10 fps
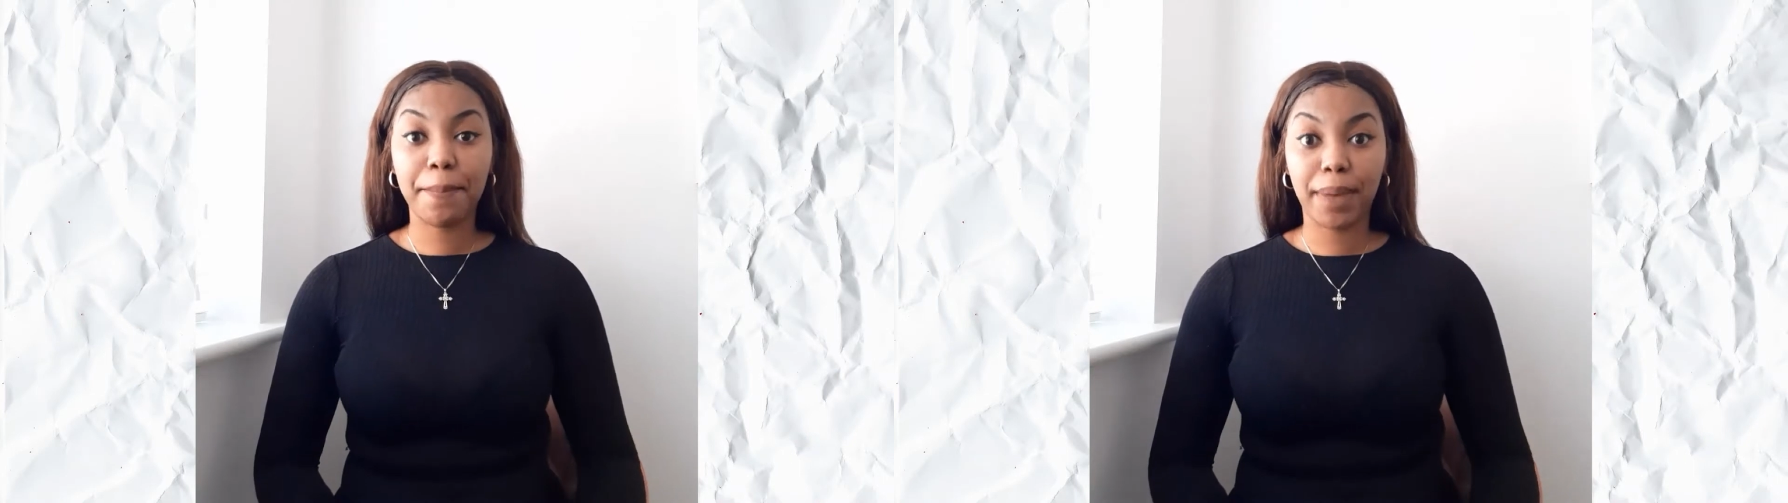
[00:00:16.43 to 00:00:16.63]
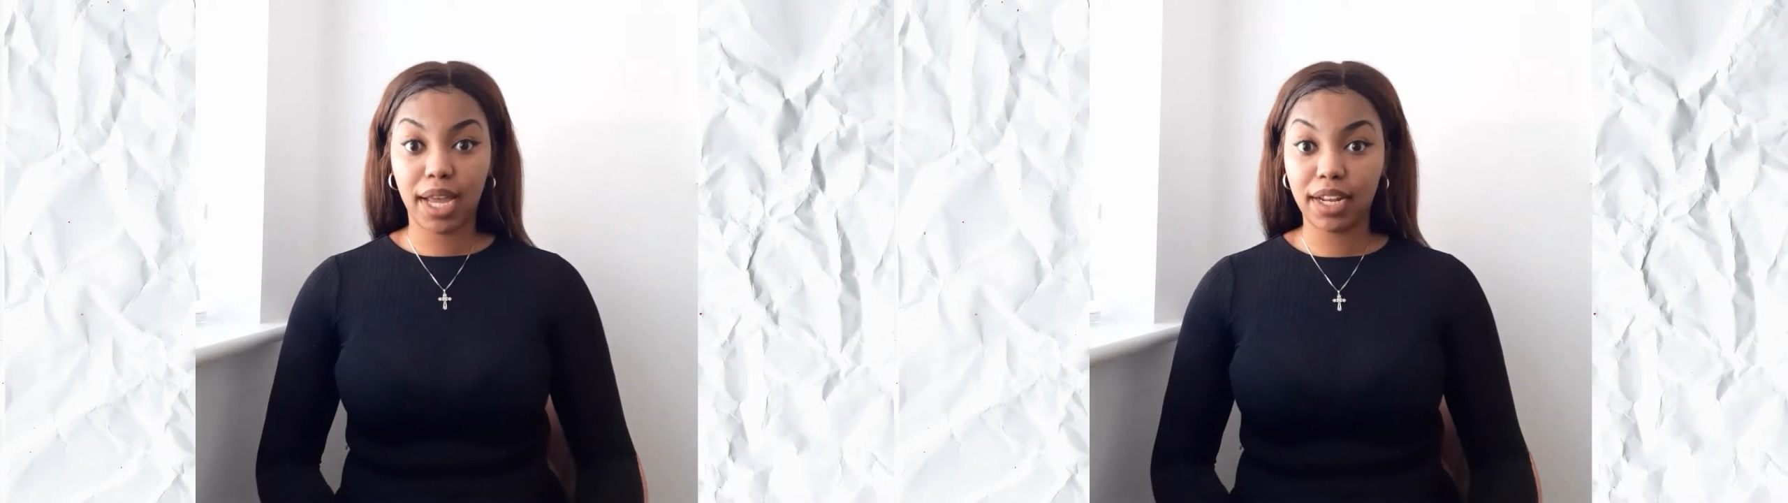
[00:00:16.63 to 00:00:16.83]

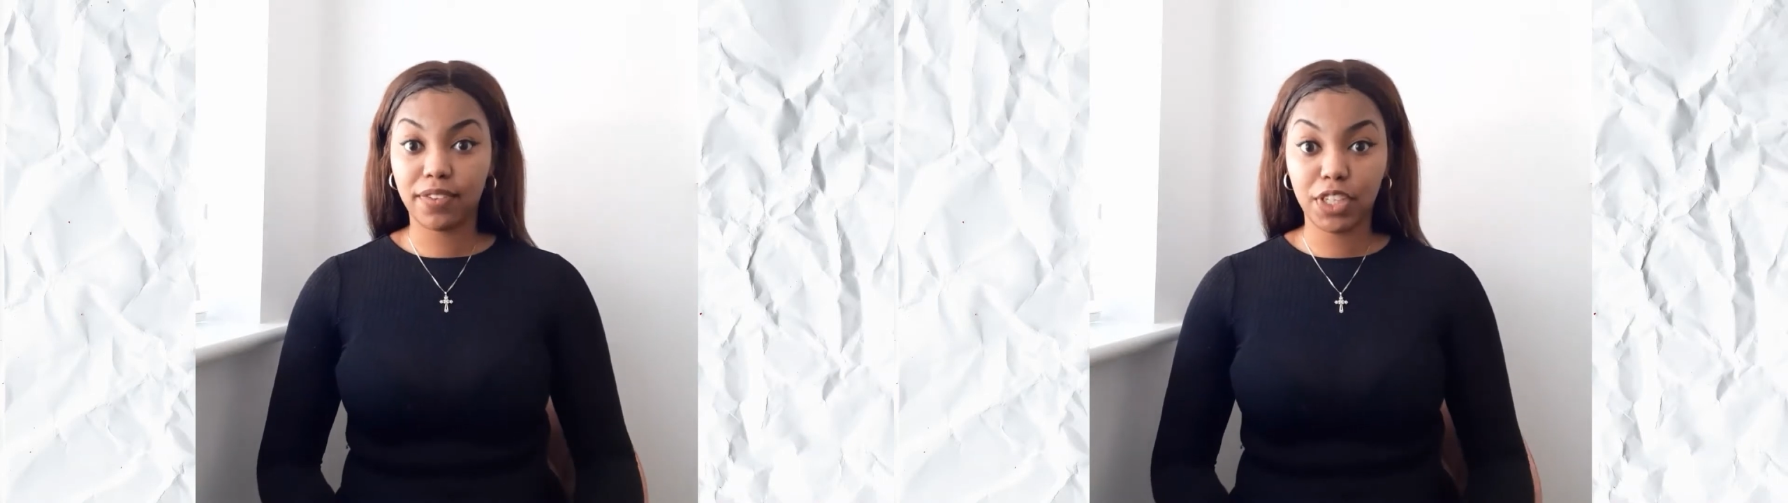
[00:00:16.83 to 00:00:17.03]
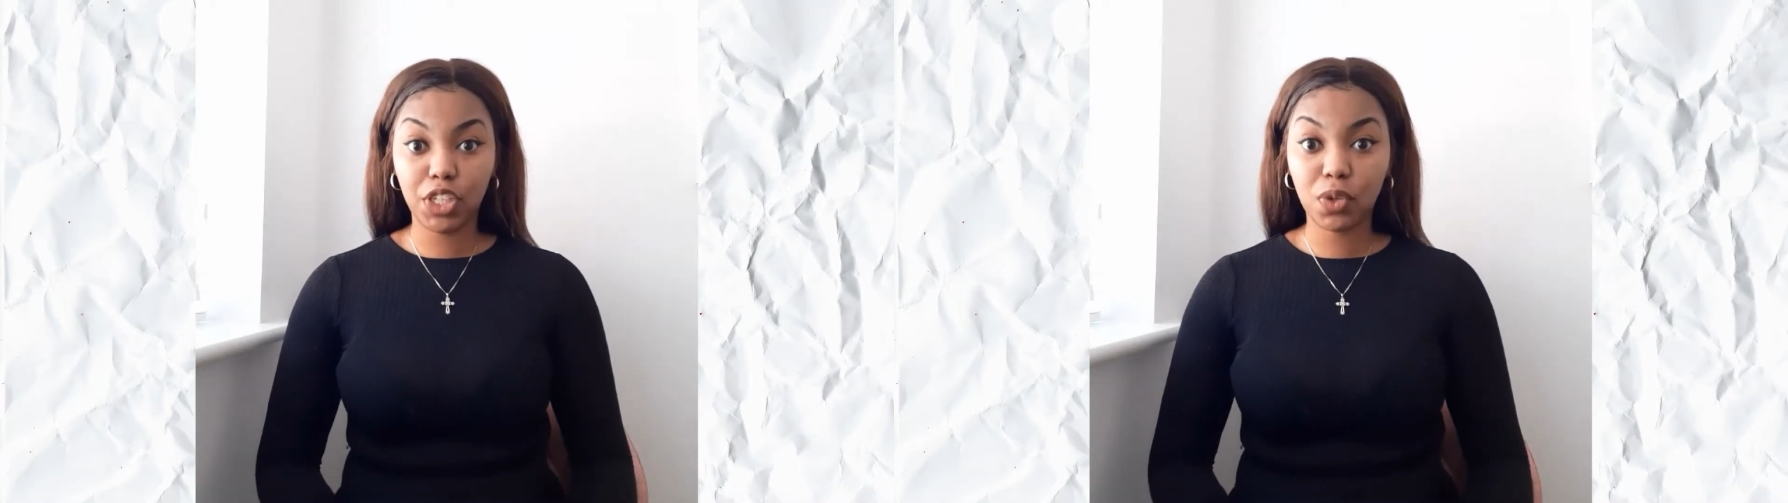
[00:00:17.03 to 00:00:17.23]
but if
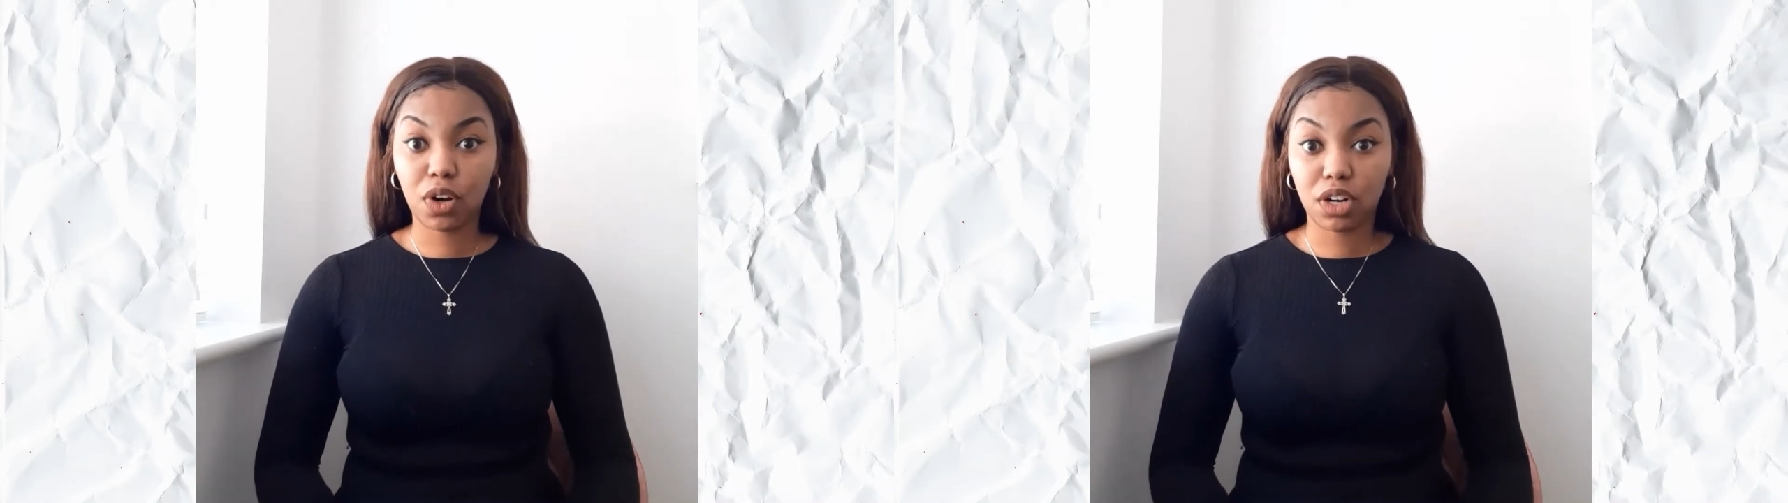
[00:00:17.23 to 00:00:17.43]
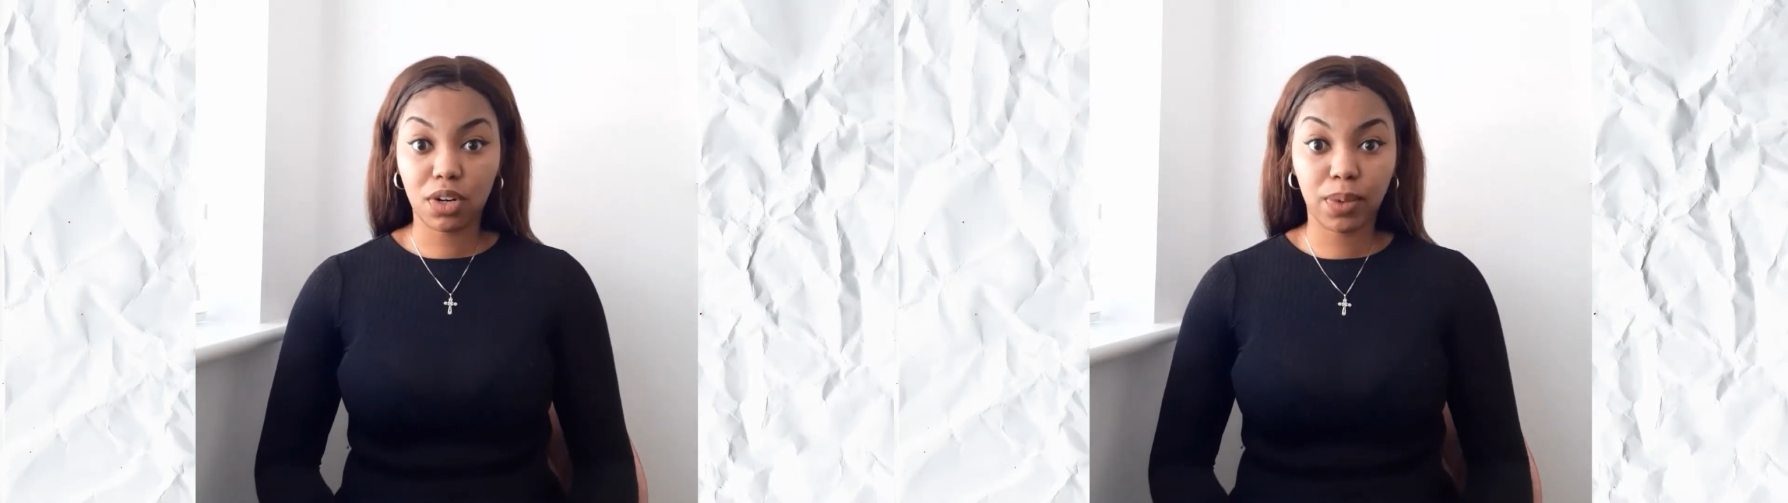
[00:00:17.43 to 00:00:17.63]
you
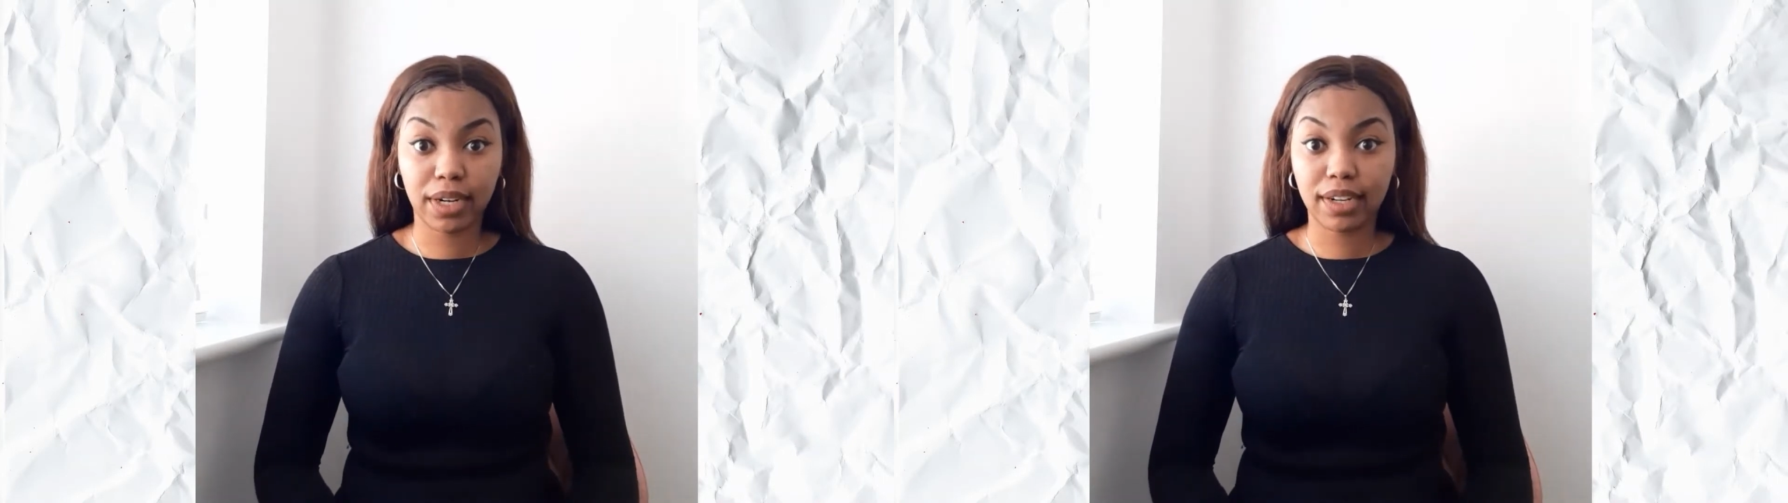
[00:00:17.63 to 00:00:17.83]
are aware